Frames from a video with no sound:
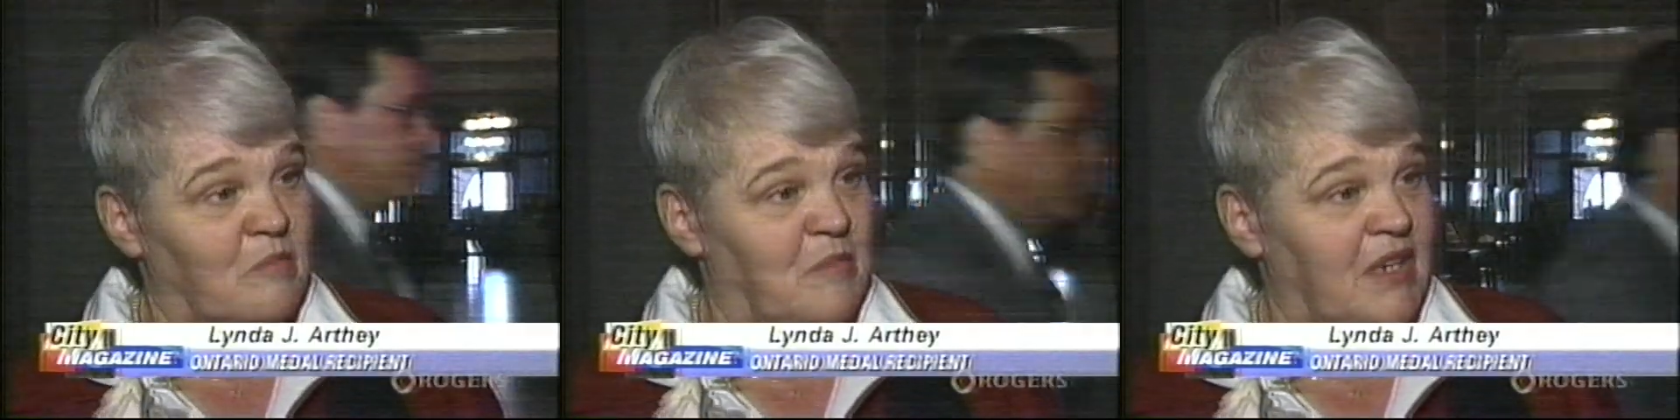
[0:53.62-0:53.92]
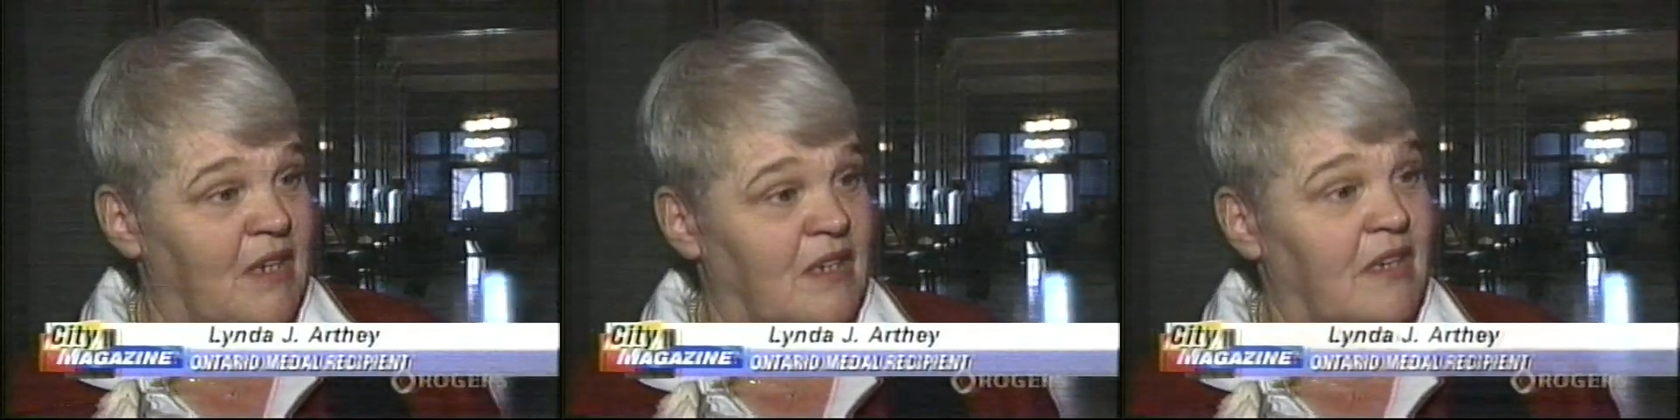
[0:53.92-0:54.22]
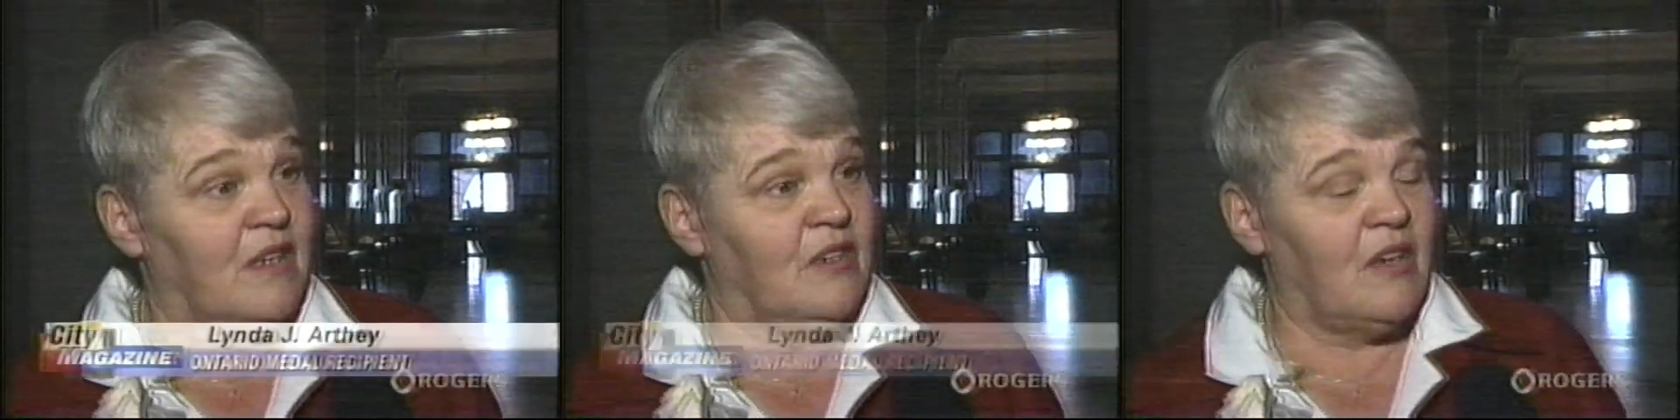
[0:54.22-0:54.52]
be
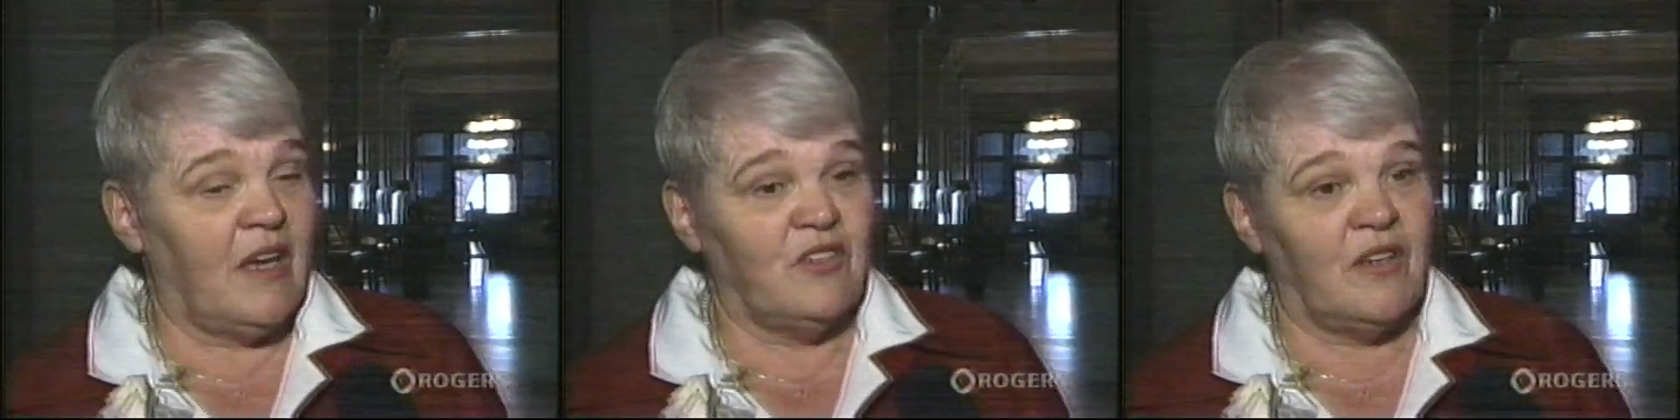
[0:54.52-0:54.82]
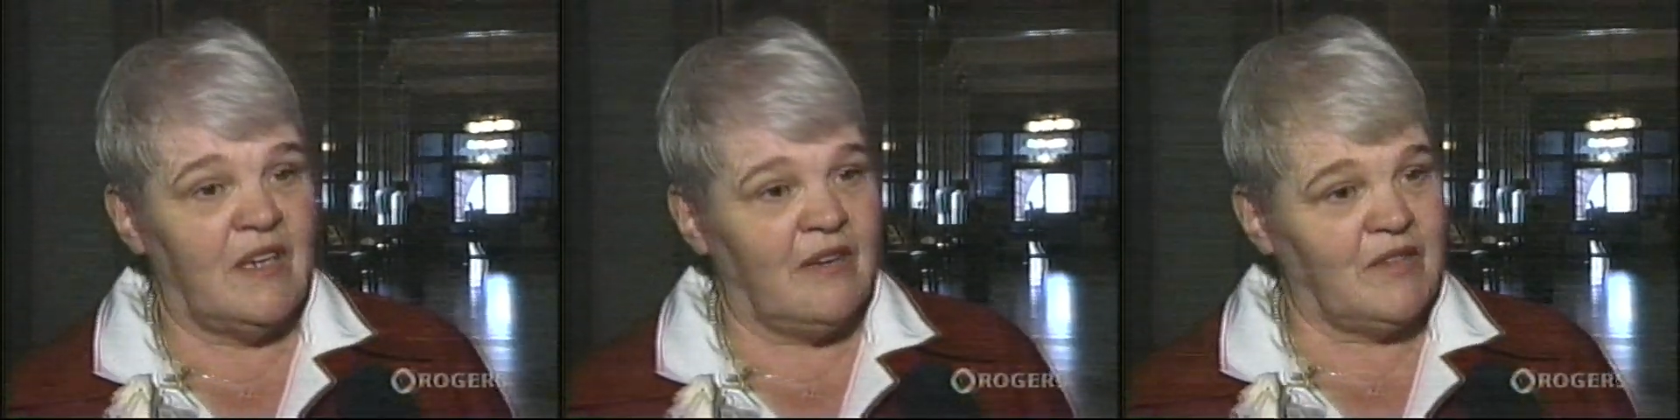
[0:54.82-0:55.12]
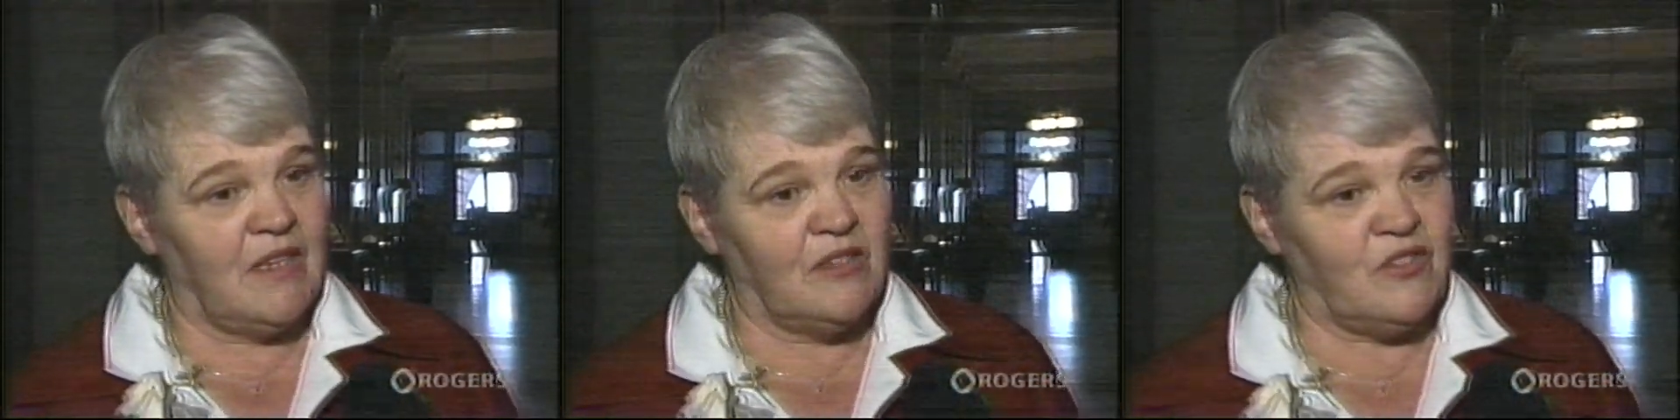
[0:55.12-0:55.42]
and not have
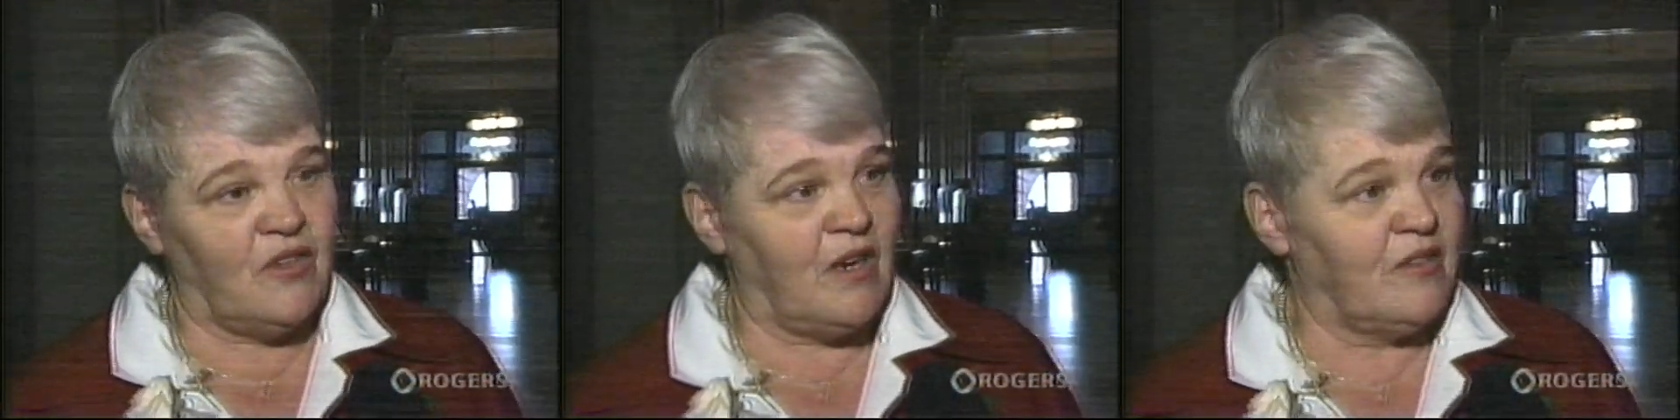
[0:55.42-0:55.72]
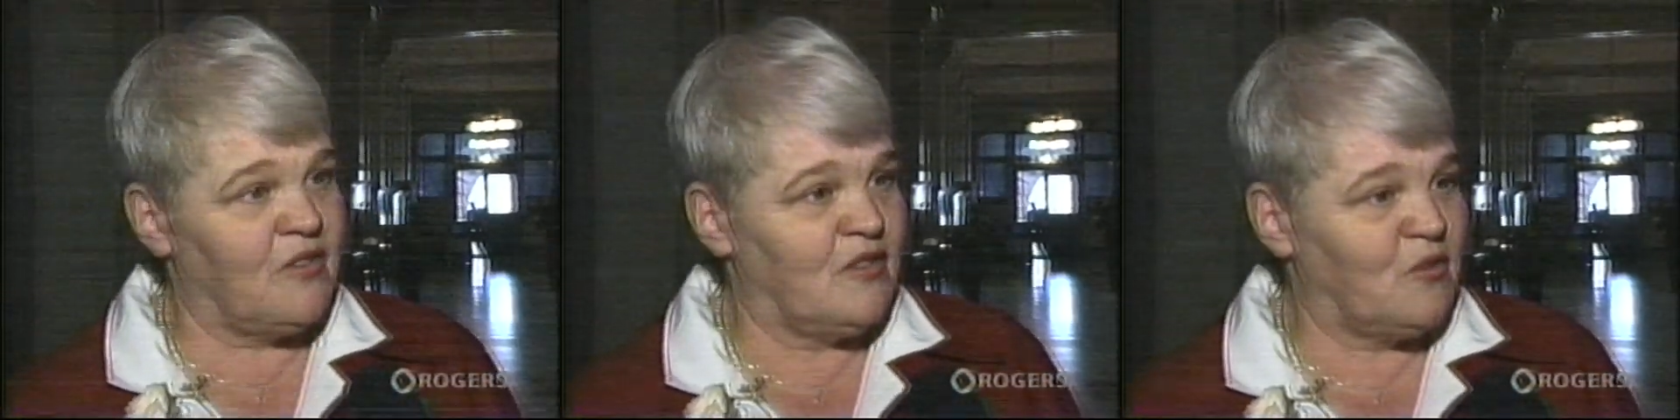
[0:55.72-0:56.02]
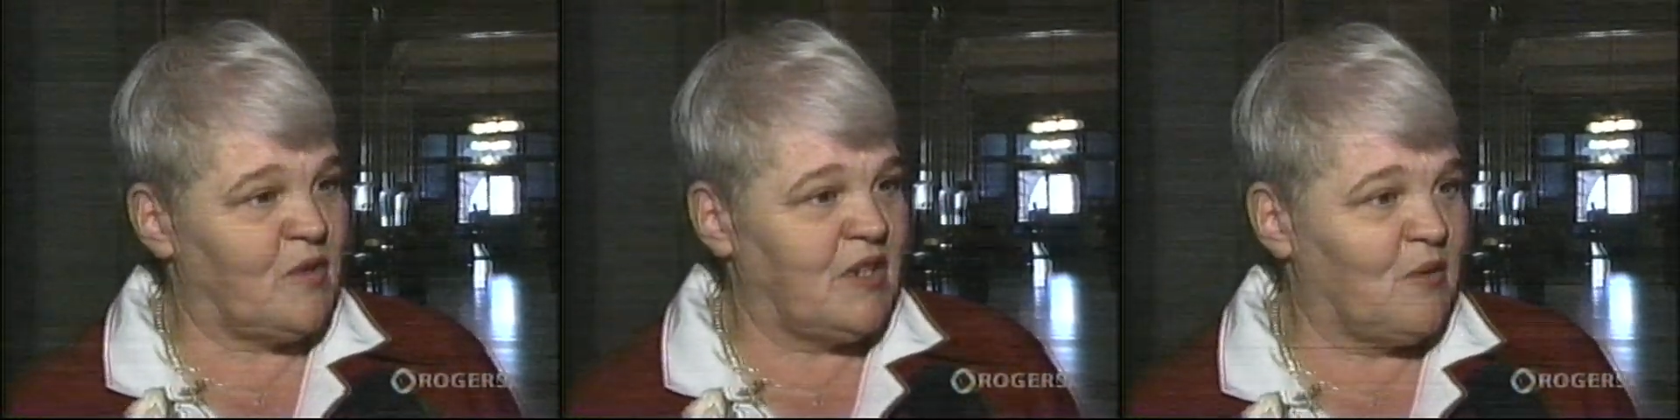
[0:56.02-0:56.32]
to answer
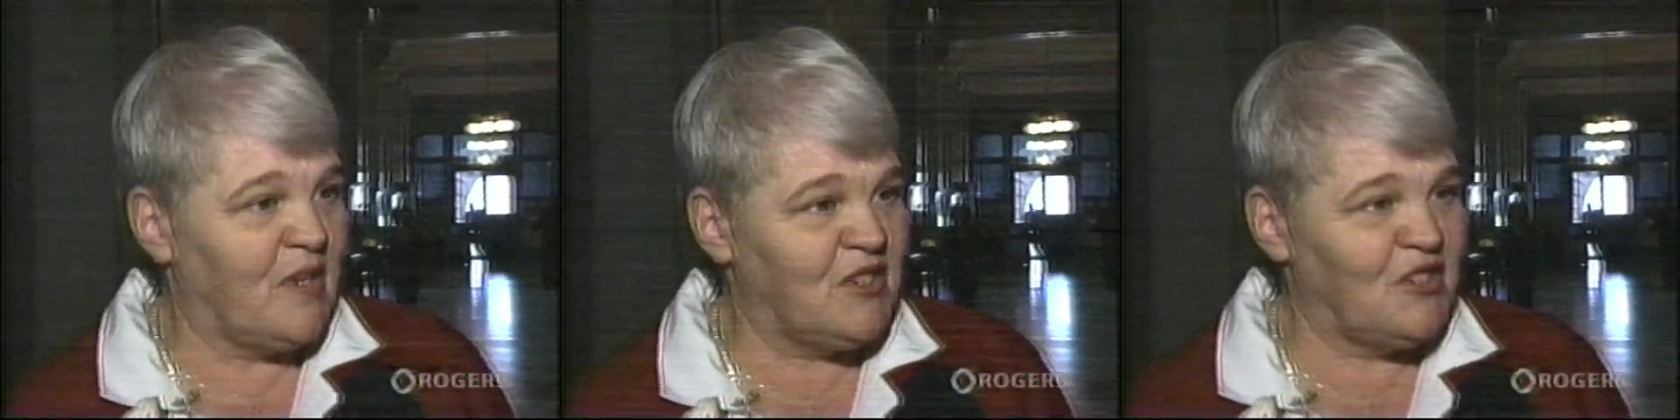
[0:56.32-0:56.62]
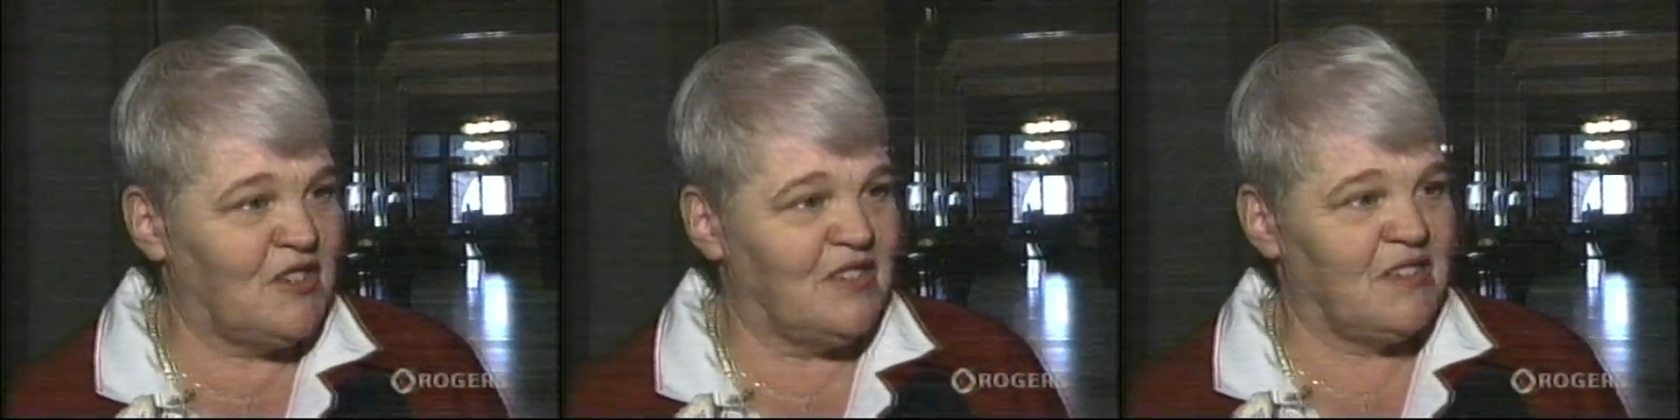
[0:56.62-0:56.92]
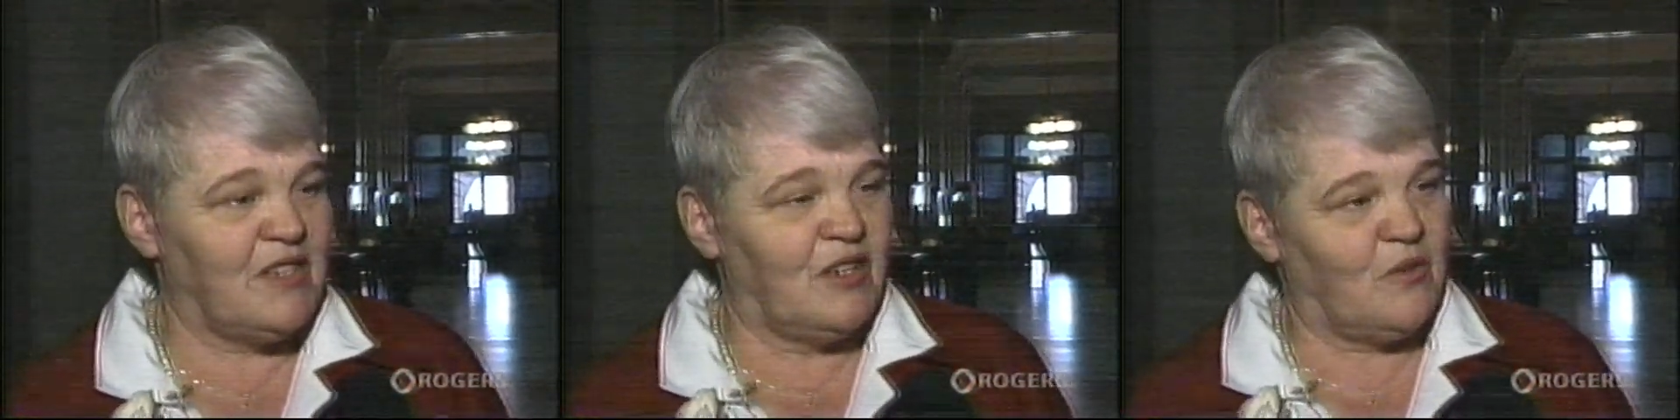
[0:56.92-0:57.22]
120
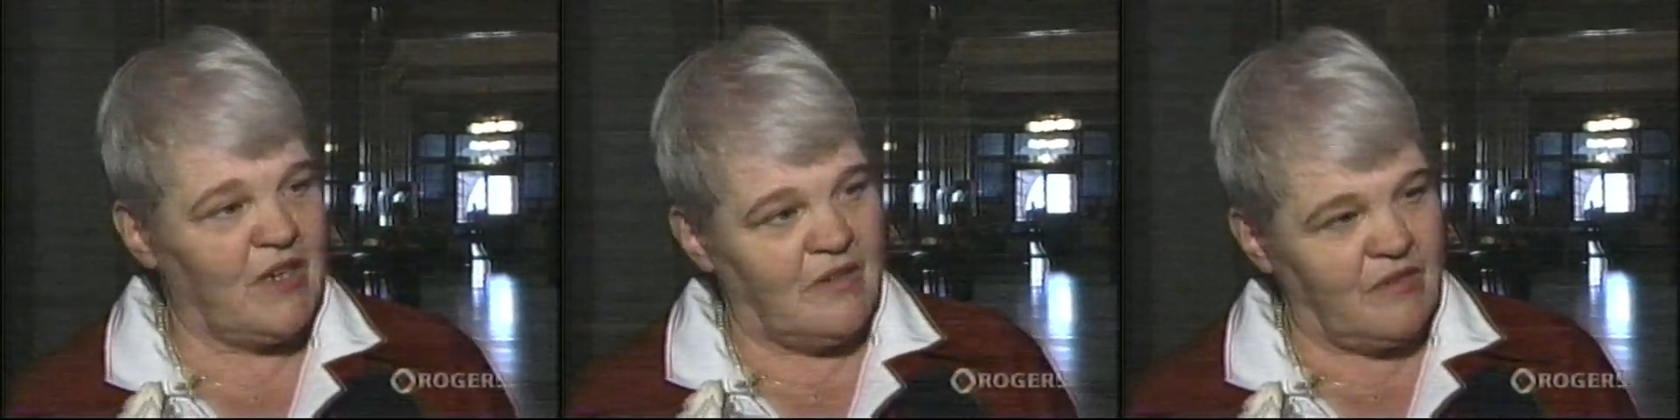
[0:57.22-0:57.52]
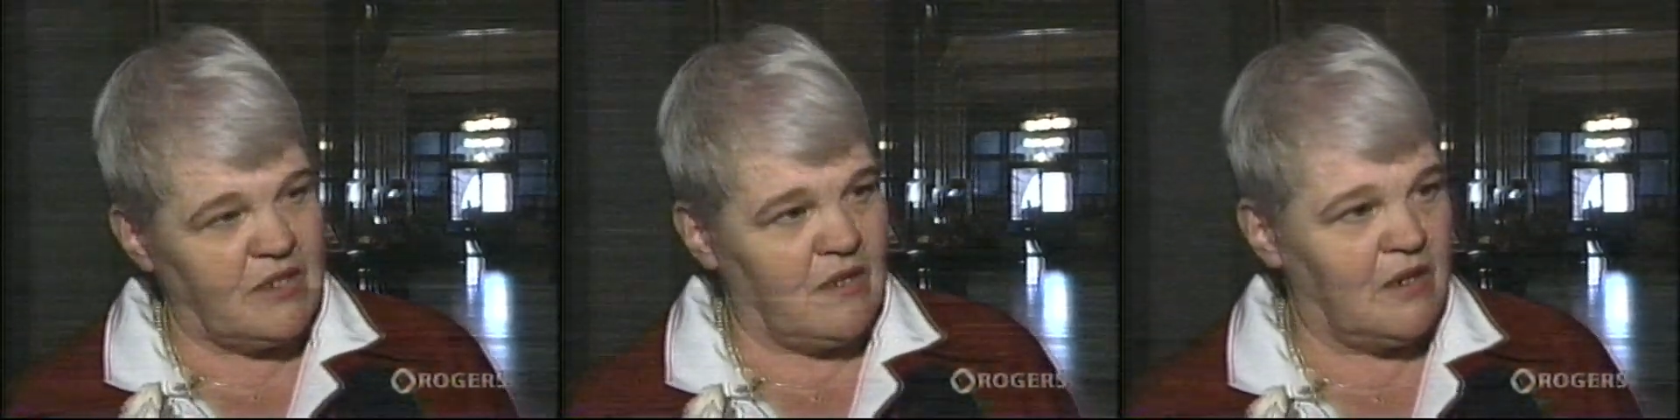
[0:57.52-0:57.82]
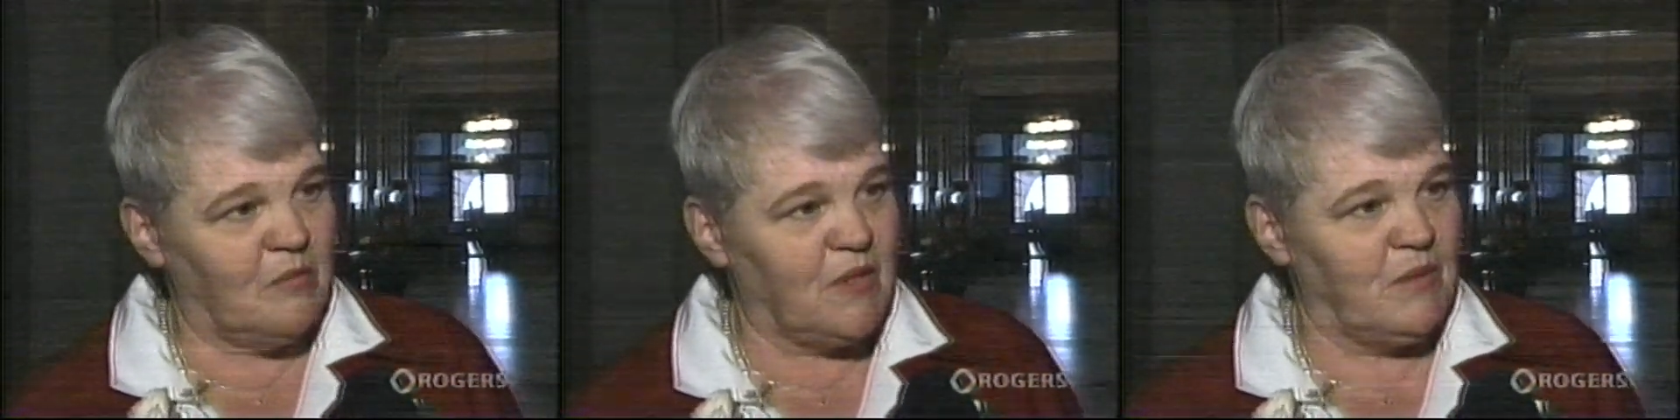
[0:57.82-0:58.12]
questions. They don't have a time